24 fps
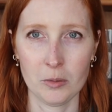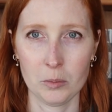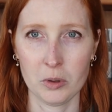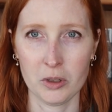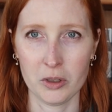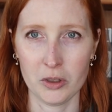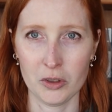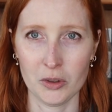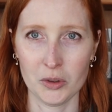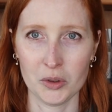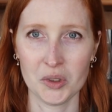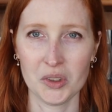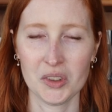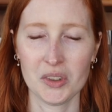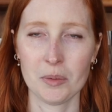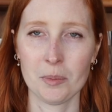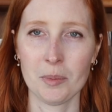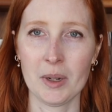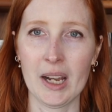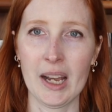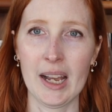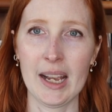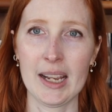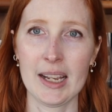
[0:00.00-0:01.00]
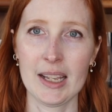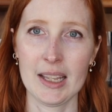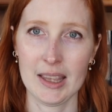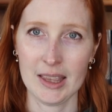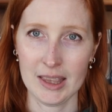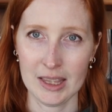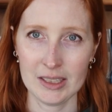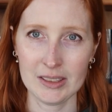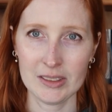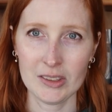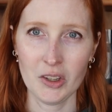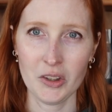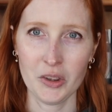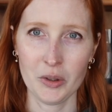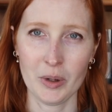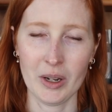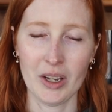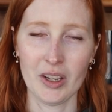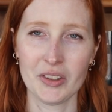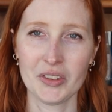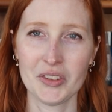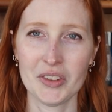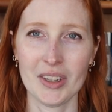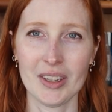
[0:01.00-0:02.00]
produced by Thistle
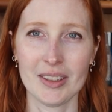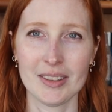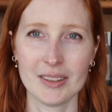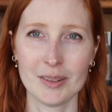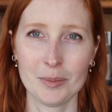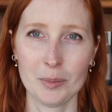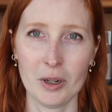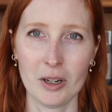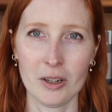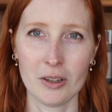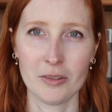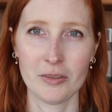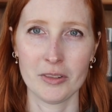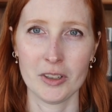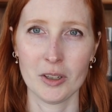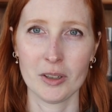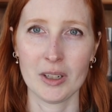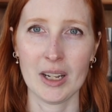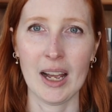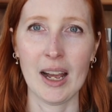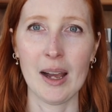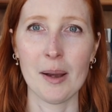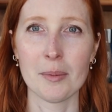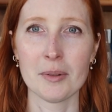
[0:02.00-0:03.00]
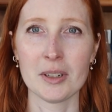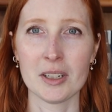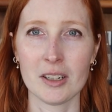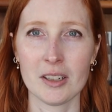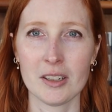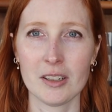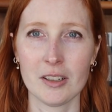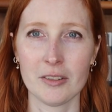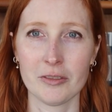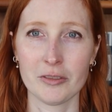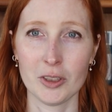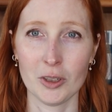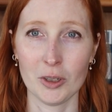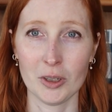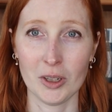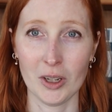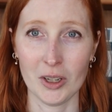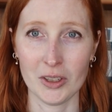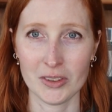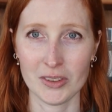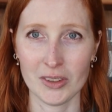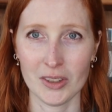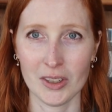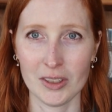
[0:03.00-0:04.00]
Threads as part of their Cabinet of
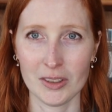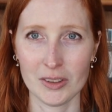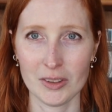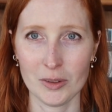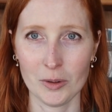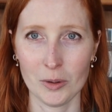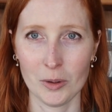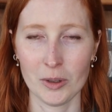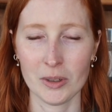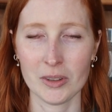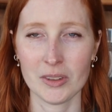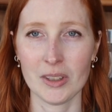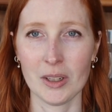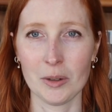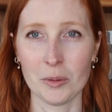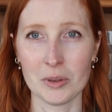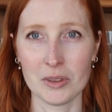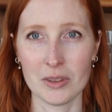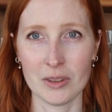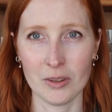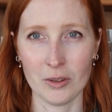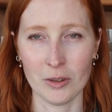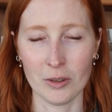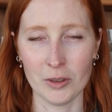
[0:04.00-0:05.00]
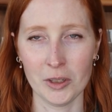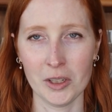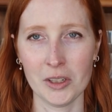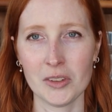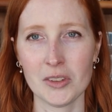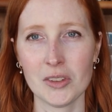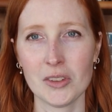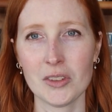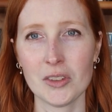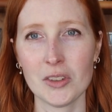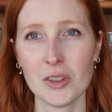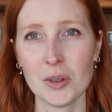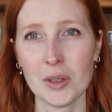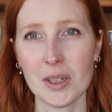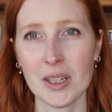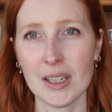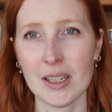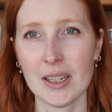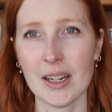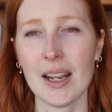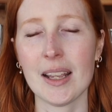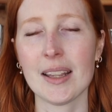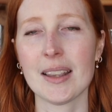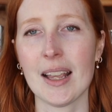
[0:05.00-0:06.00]
Curiosities course. I was an early
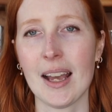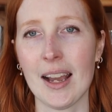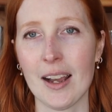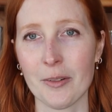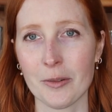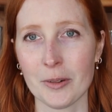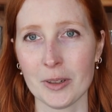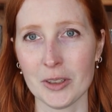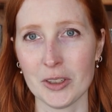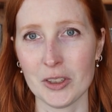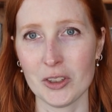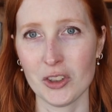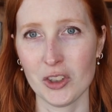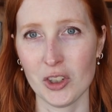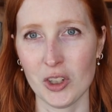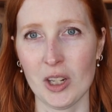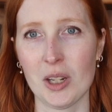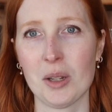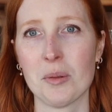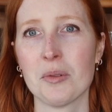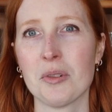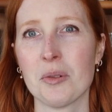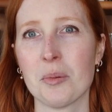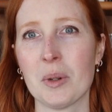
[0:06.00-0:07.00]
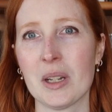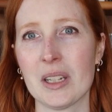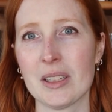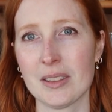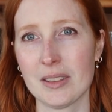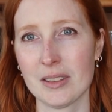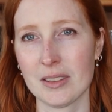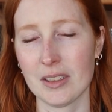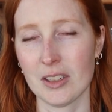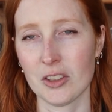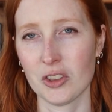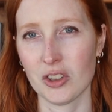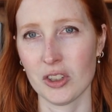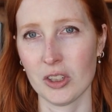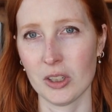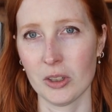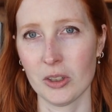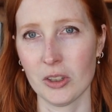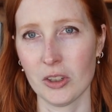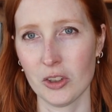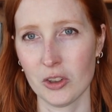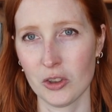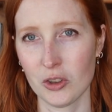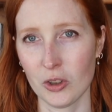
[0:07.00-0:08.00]
student, and that really shaped my
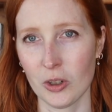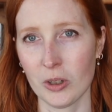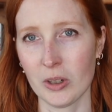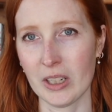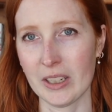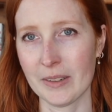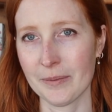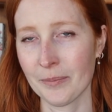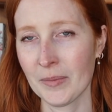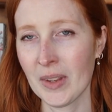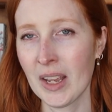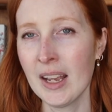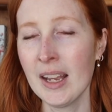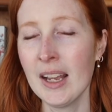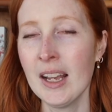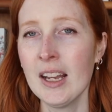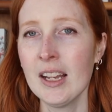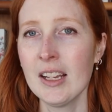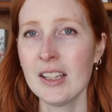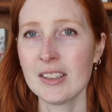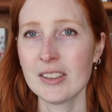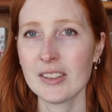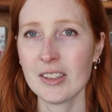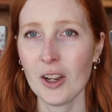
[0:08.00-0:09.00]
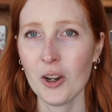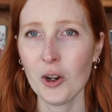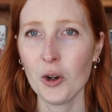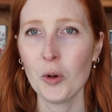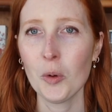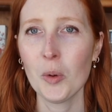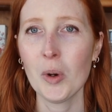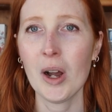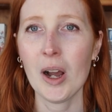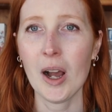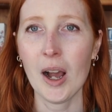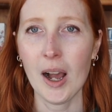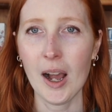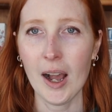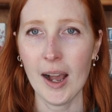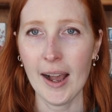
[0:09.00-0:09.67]
stitching journey. So